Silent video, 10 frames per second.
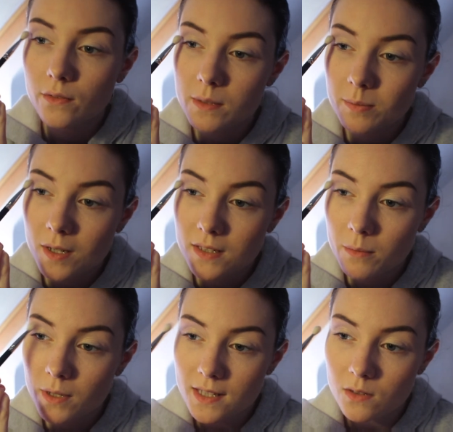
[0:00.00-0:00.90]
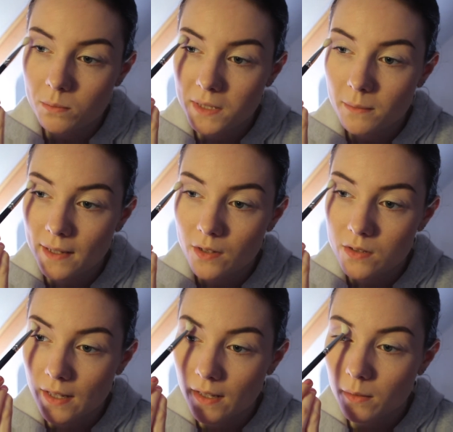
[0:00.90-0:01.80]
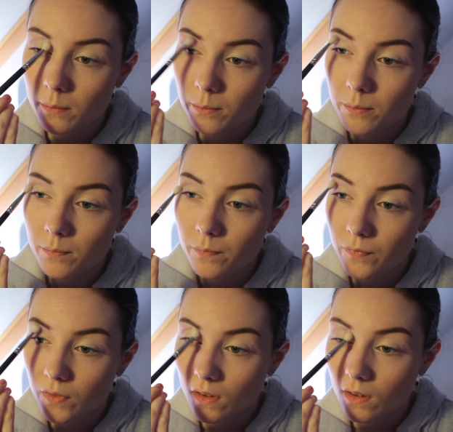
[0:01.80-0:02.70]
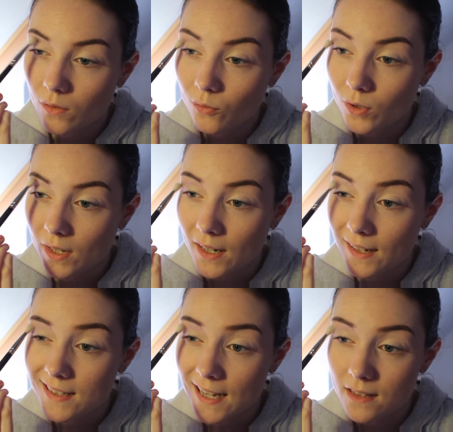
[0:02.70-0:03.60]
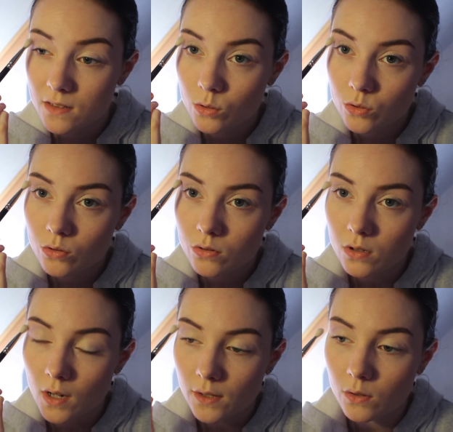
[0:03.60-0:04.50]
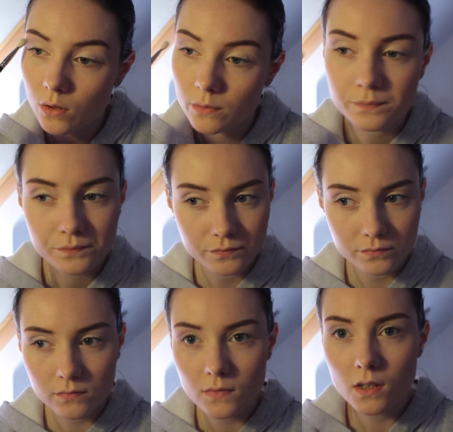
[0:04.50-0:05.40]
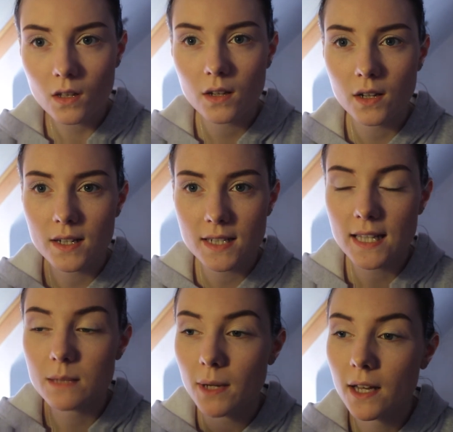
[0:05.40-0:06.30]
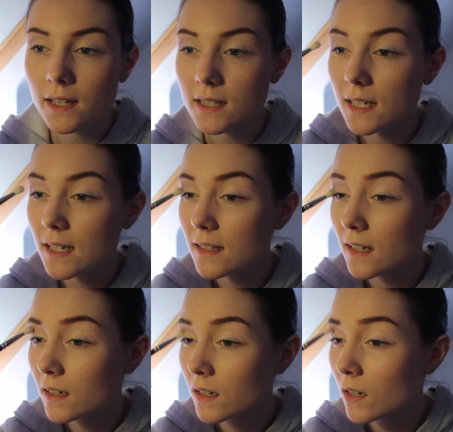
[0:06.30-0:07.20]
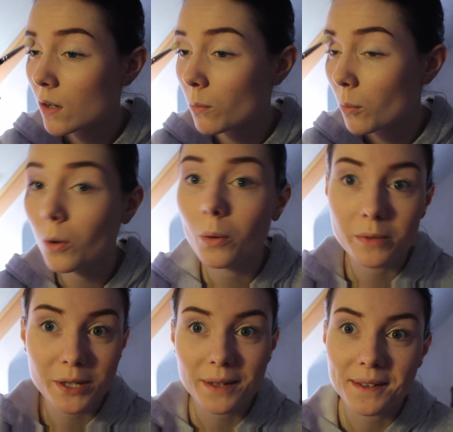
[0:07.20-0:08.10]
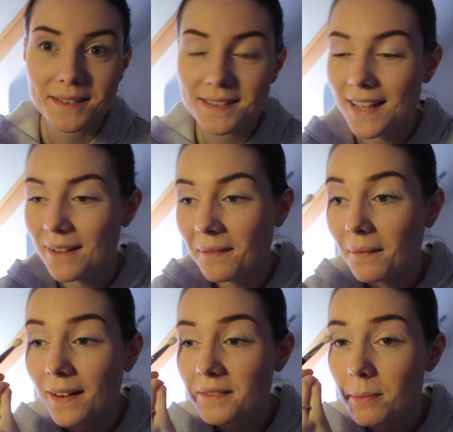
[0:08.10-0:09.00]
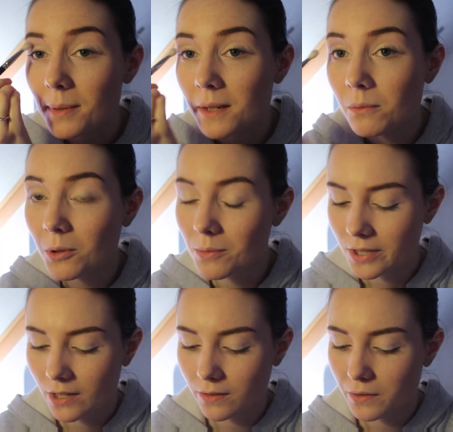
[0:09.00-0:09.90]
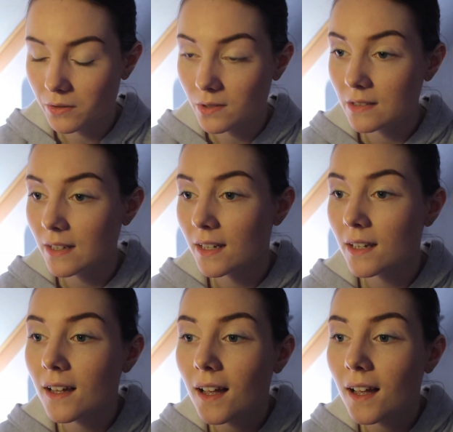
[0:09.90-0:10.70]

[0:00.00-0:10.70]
the past couple of years, it's all been about those like really like intense neutrals. So like your intense burgundies and warm tones. Everyone loves a bloody warm tone neutral, don't they?